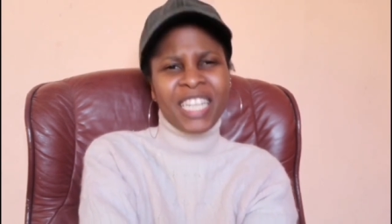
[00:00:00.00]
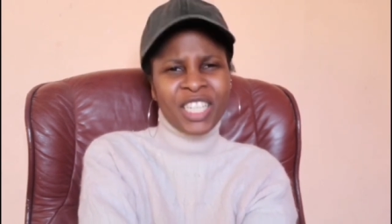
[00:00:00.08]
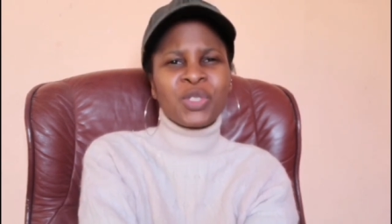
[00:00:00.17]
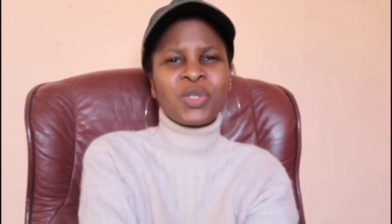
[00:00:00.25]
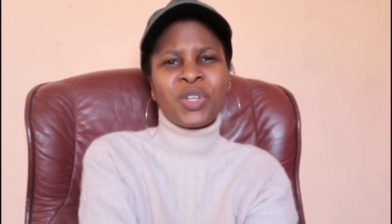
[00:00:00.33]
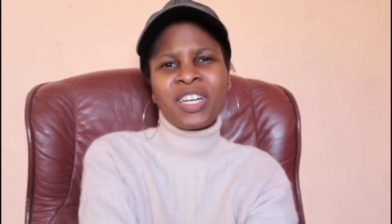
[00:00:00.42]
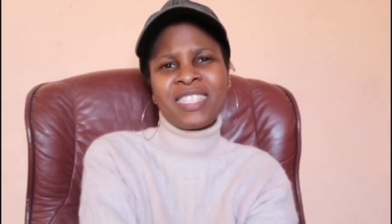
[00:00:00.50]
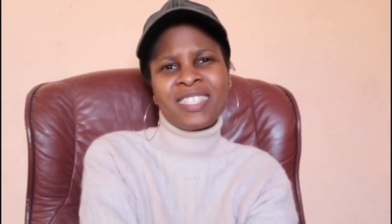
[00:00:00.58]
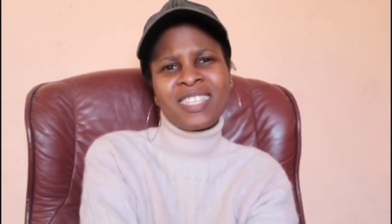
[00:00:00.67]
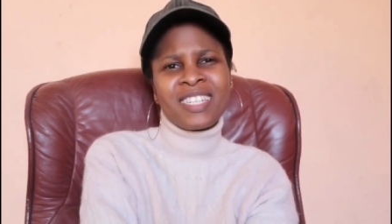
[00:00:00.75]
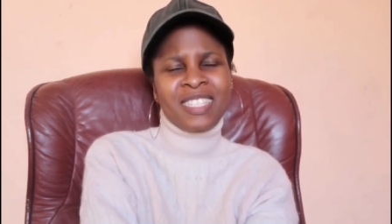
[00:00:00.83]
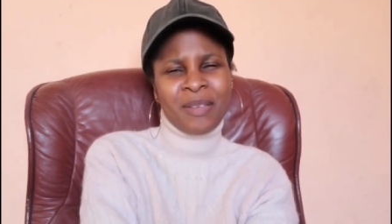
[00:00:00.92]
please do
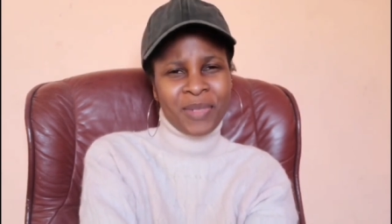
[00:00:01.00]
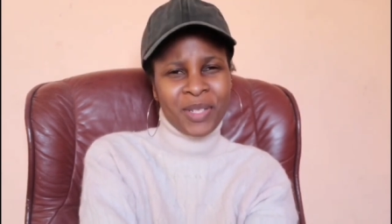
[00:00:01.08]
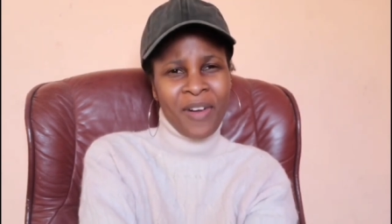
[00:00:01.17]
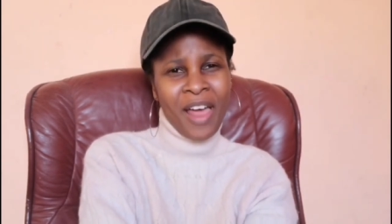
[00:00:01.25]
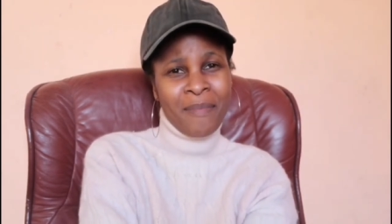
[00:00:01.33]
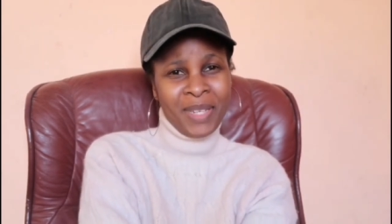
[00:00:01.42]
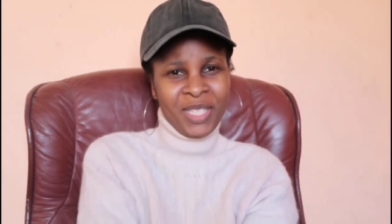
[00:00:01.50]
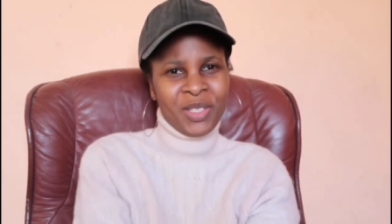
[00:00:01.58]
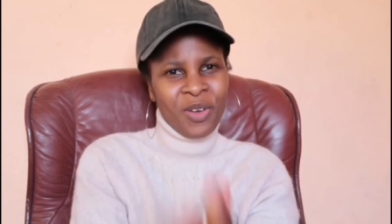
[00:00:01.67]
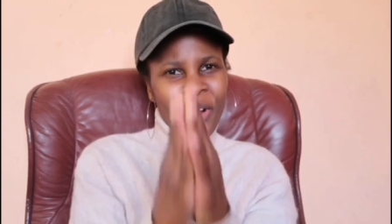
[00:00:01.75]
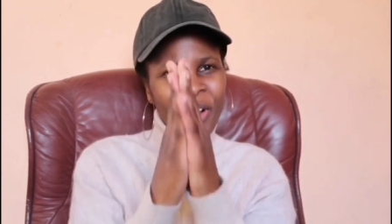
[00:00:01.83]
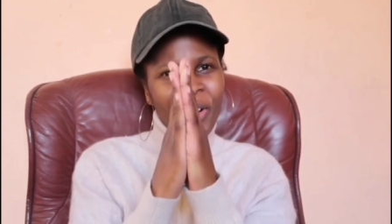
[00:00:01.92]
consider subscribing,
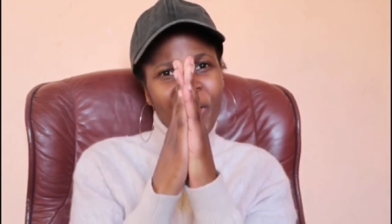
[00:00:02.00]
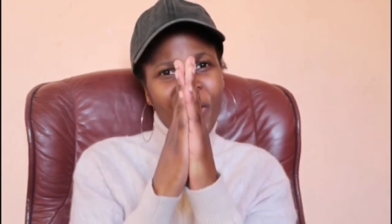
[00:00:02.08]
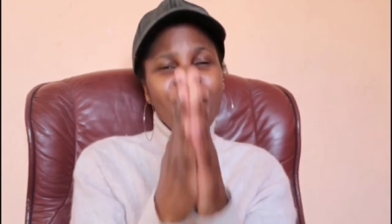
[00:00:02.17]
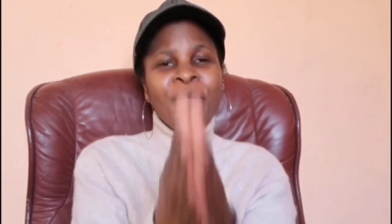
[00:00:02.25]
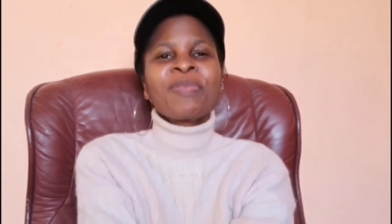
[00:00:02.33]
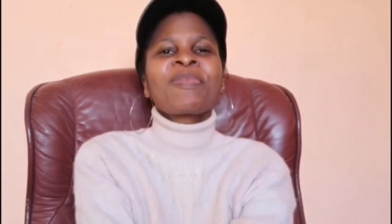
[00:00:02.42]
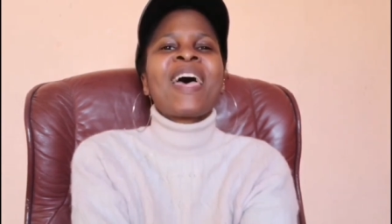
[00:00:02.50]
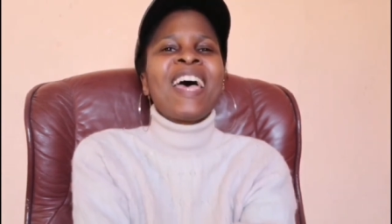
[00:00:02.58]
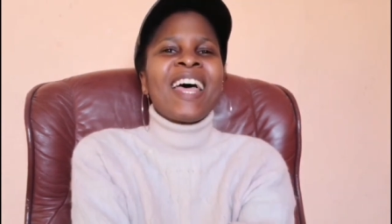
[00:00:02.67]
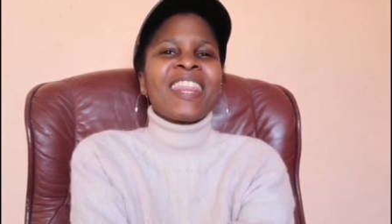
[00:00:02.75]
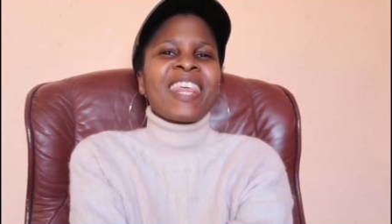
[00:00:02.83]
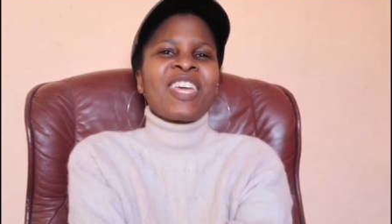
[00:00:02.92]
Doho.
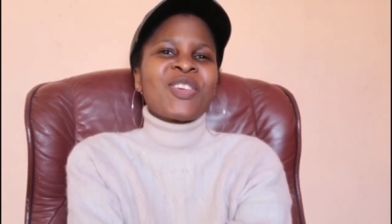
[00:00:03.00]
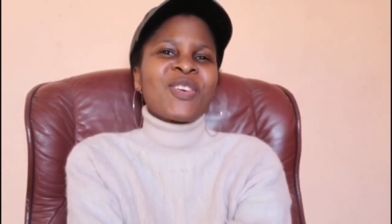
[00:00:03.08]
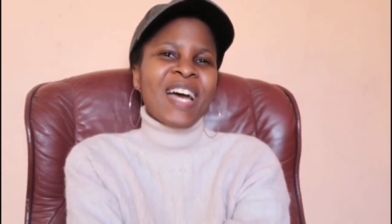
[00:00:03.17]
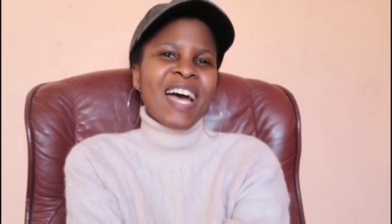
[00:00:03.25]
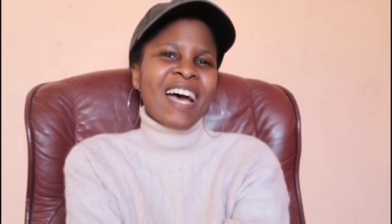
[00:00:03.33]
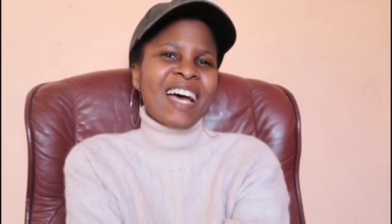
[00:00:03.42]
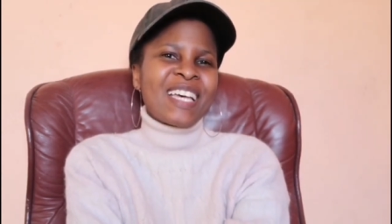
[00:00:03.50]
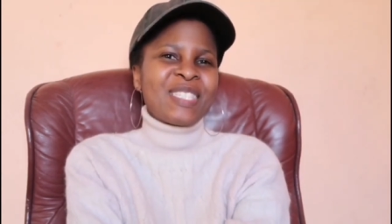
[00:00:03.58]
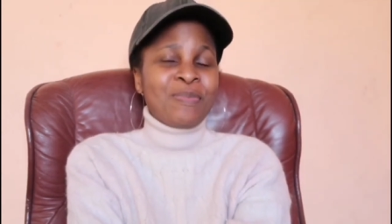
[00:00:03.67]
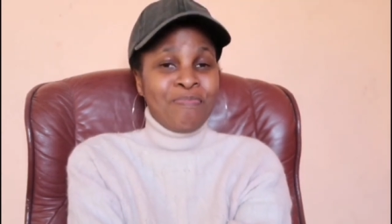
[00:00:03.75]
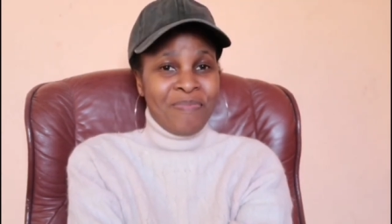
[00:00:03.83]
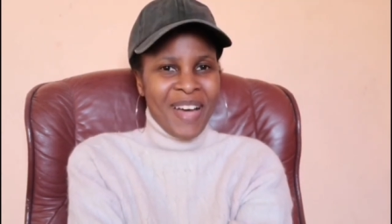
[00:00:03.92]
Thank you
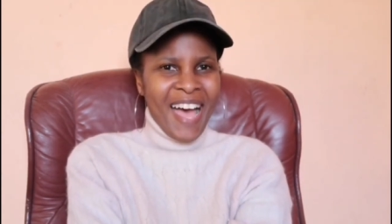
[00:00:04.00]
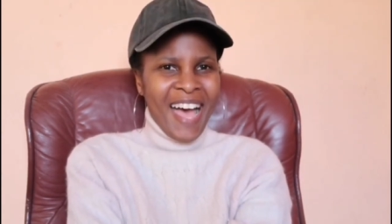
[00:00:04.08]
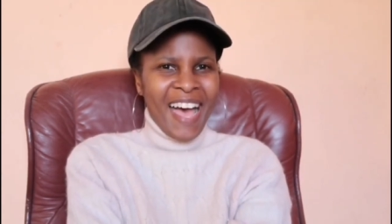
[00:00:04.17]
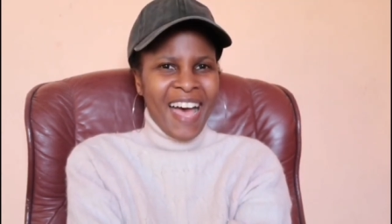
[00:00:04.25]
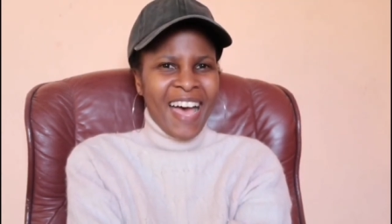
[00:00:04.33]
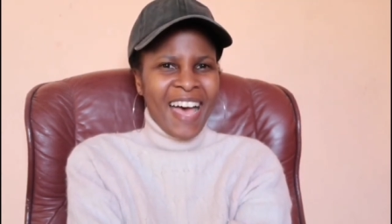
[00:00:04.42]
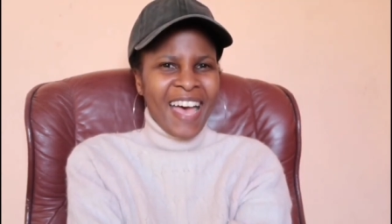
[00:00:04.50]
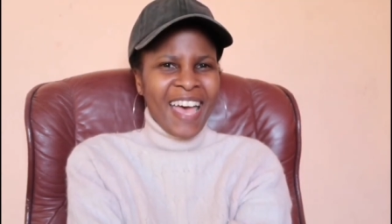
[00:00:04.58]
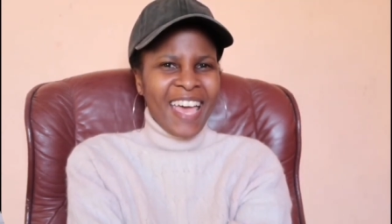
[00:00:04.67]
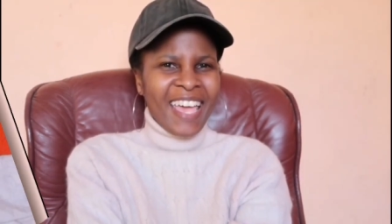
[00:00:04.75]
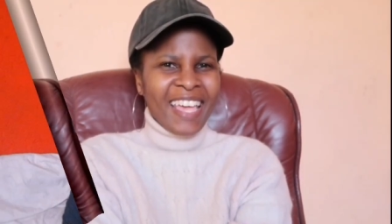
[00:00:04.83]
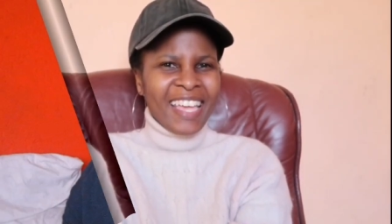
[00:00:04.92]
guys.
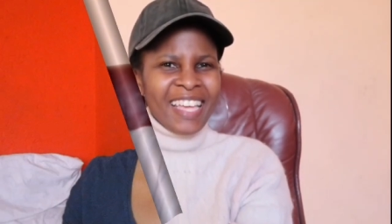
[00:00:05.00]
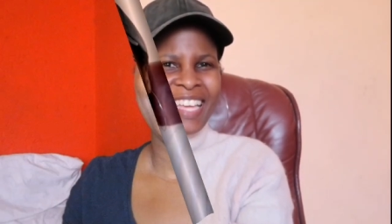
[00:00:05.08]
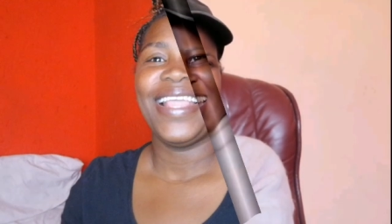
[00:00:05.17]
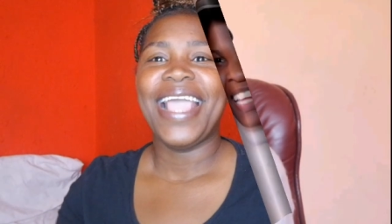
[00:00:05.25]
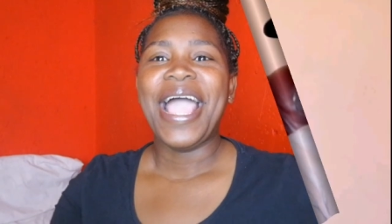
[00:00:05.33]
Bye.